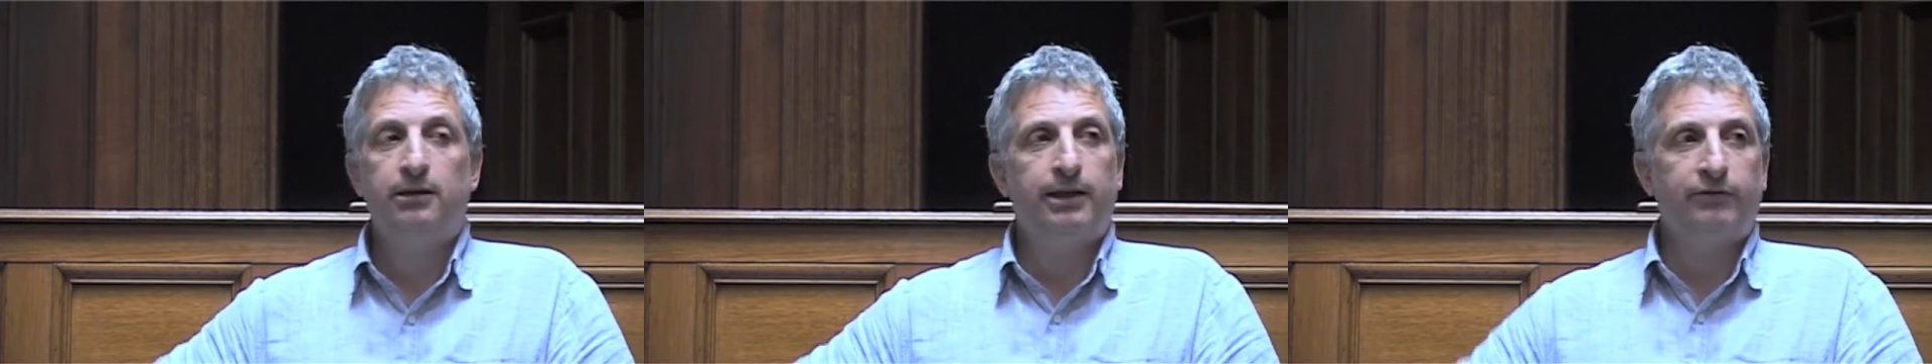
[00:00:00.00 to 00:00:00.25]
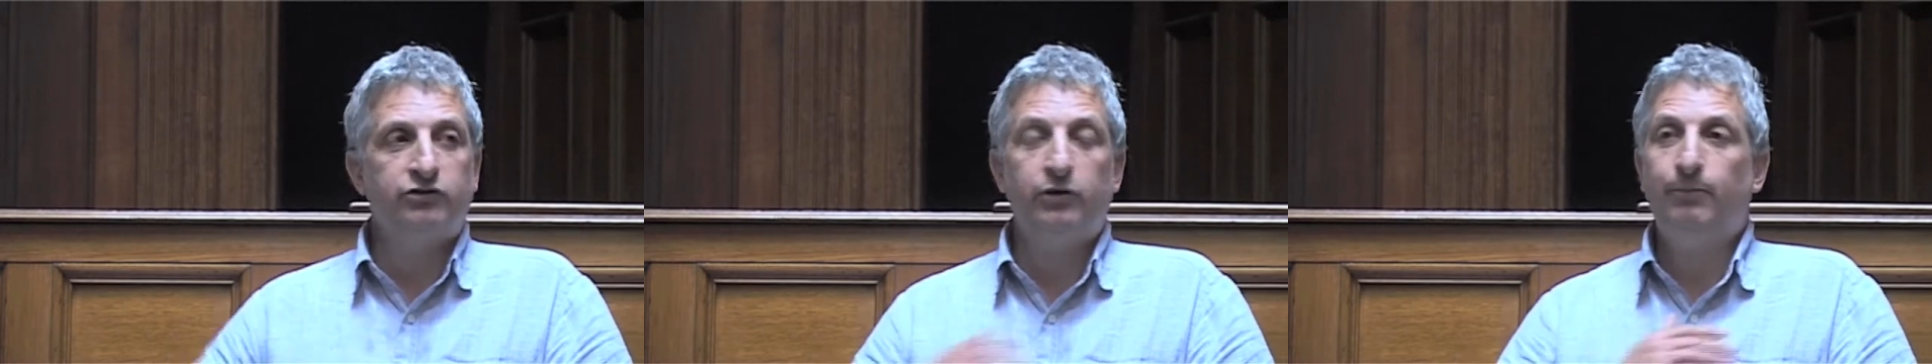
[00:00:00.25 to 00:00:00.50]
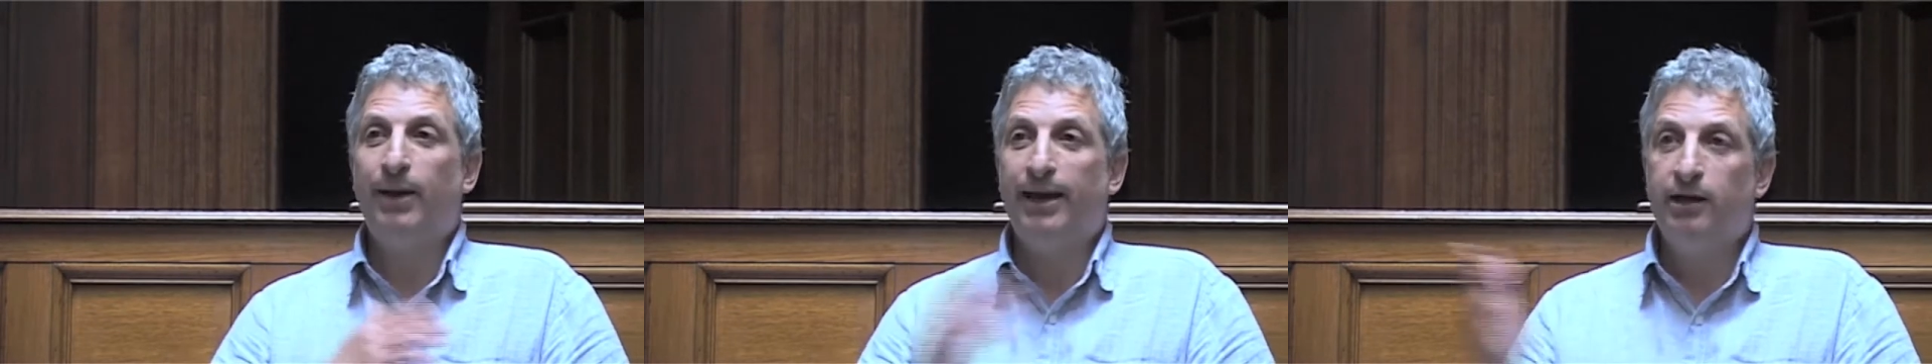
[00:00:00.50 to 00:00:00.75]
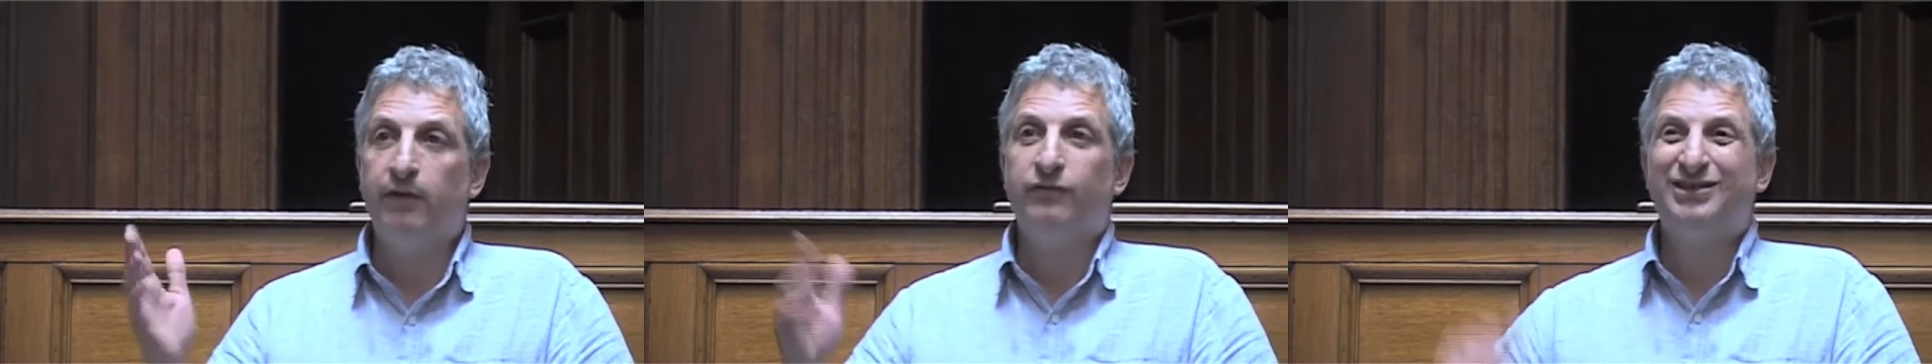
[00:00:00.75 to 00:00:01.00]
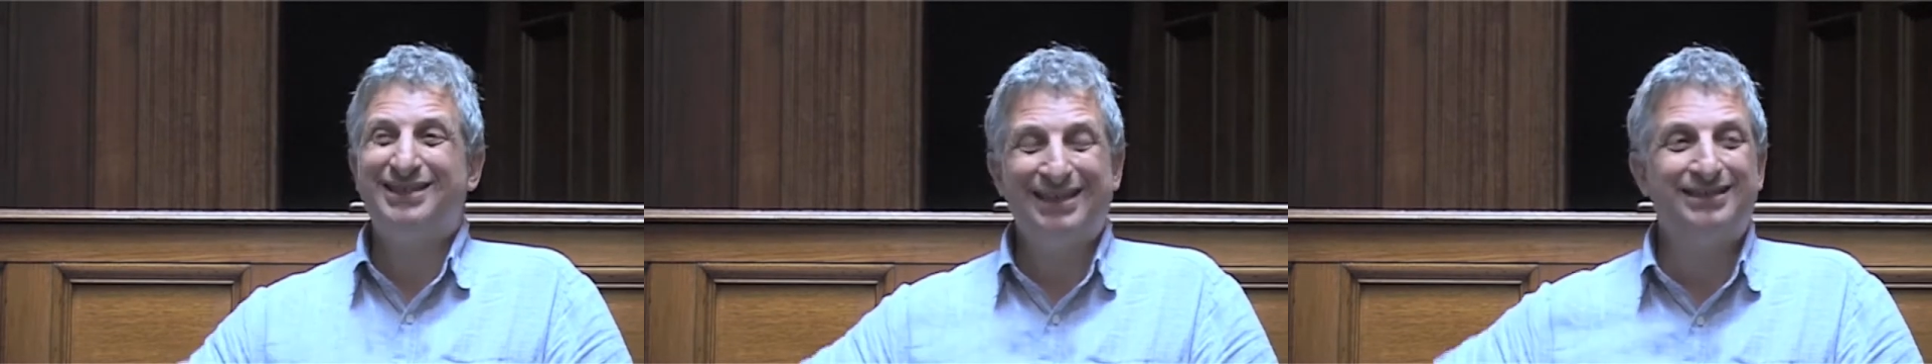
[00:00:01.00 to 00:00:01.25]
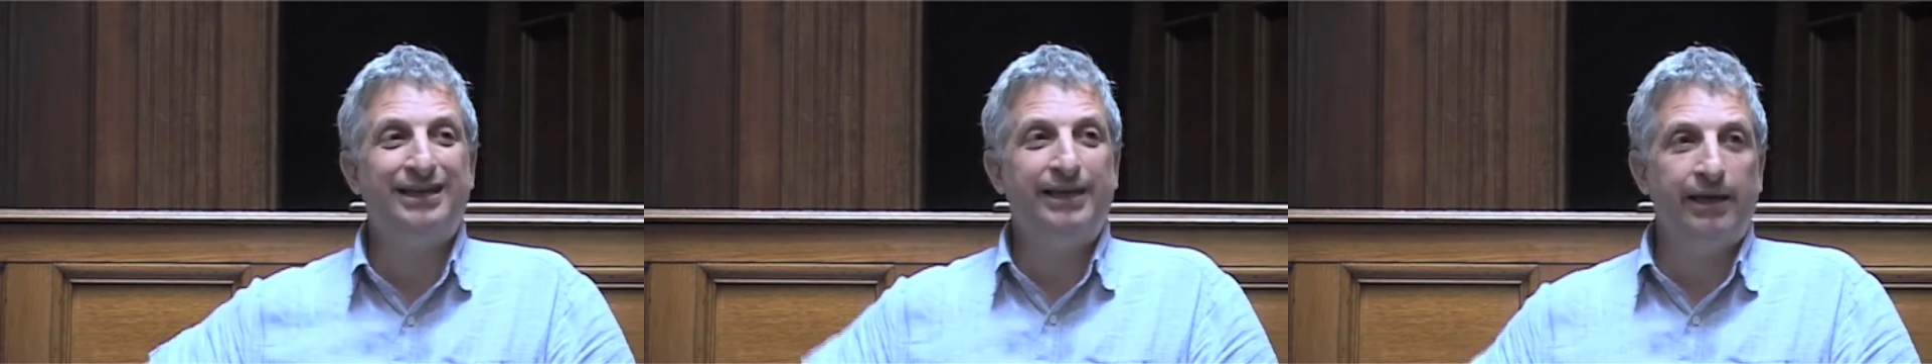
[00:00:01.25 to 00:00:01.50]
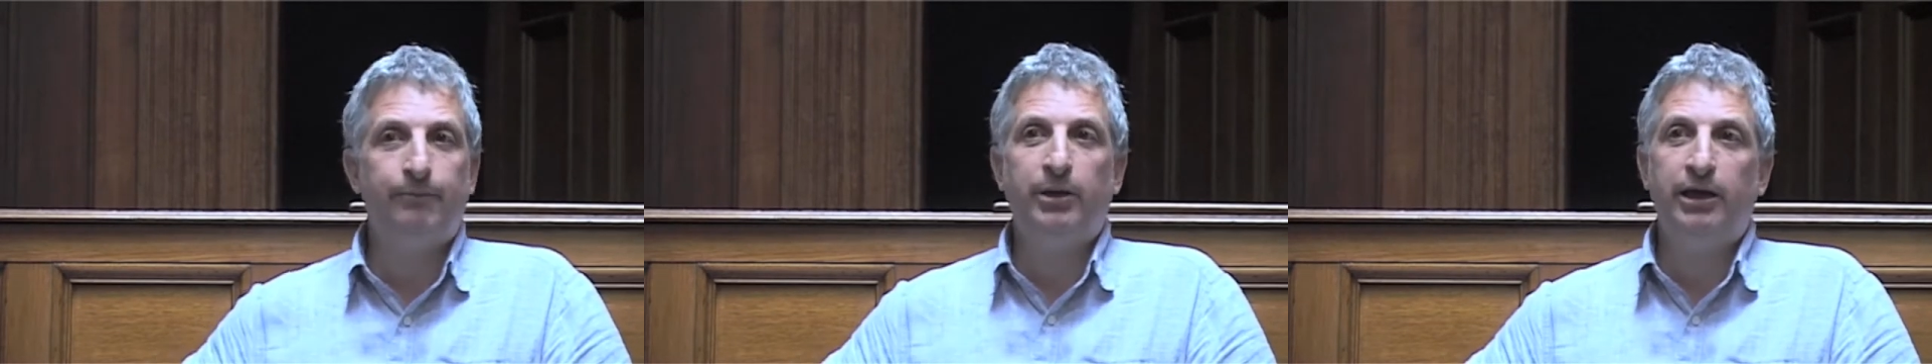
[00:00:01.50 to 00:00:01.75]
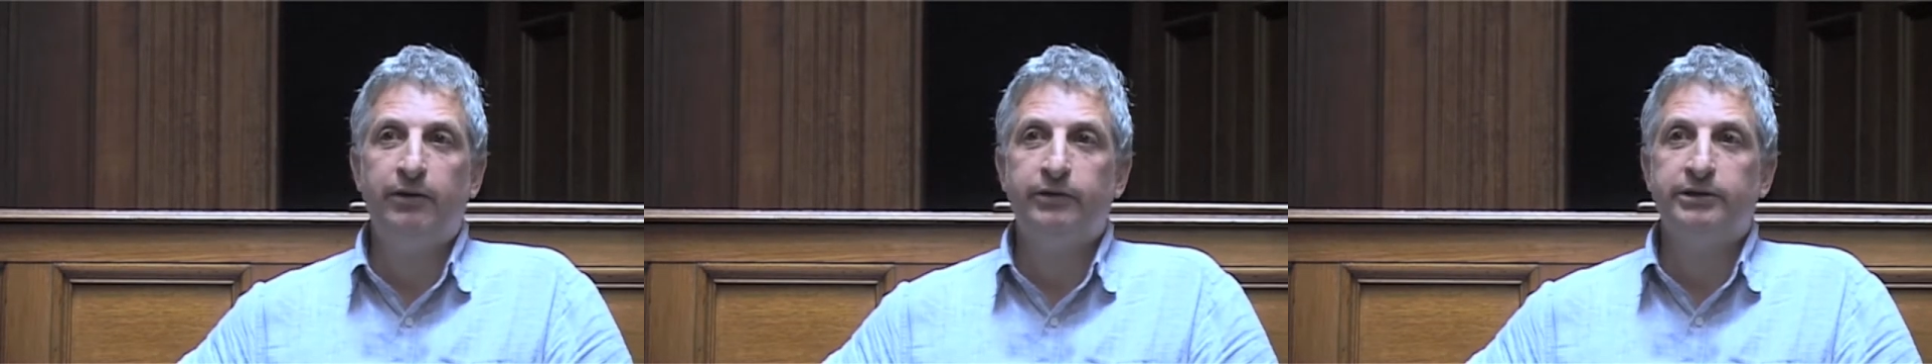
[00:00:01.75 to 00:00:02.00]
That was repaid over a 60 year
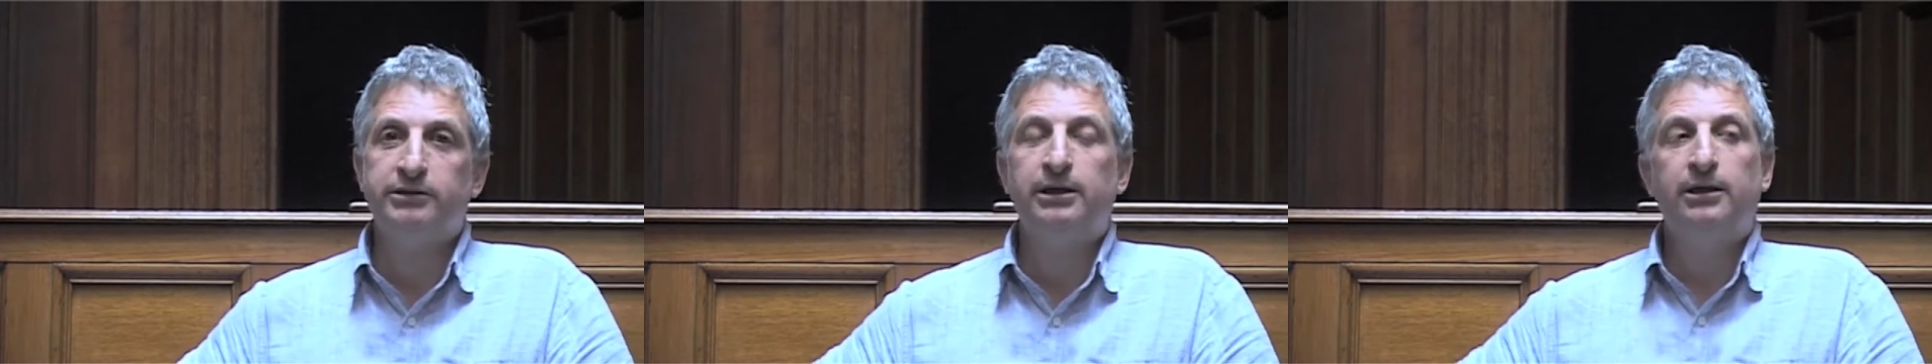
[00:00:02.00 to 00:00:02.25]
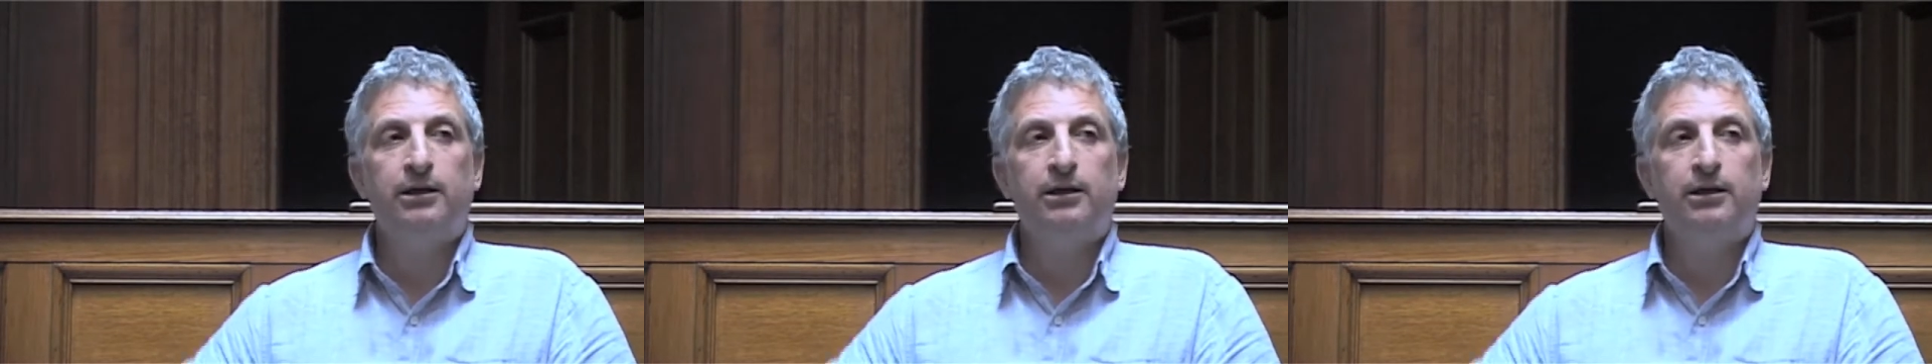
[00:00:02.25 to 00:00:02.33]
period.